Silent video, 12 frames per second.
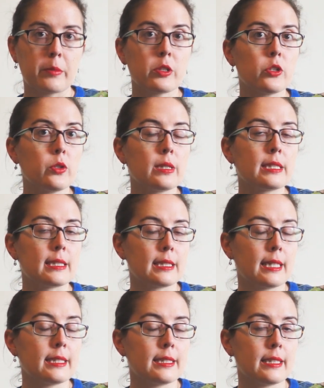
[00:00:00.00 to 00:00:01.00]
I'm going to do this
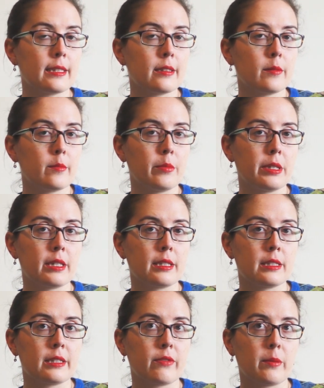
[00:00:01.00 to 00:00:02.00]
as I see it,
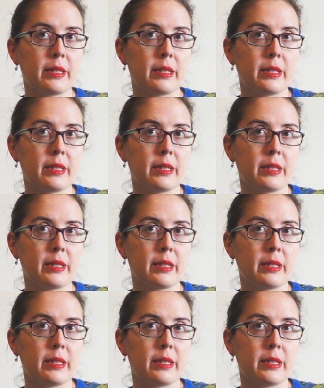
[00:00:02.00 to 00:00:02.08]
because